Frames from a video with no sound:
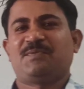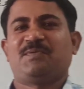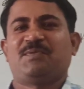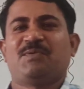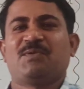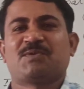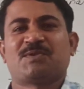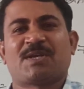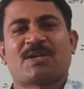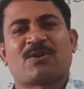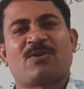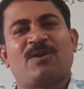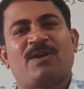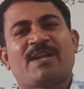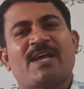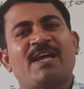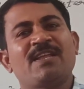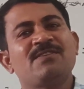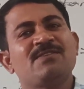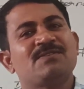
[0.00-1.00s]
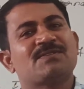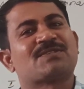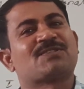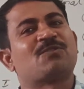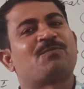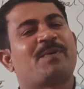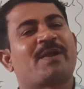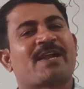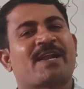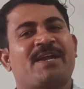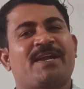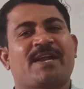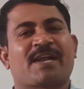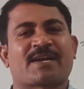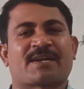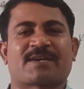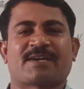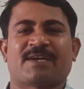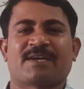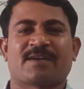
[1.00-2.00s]
Those are called as
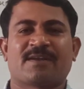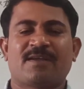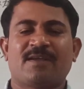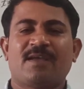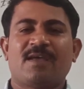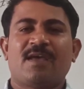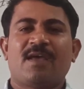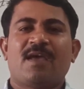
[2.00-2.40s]
superconductor.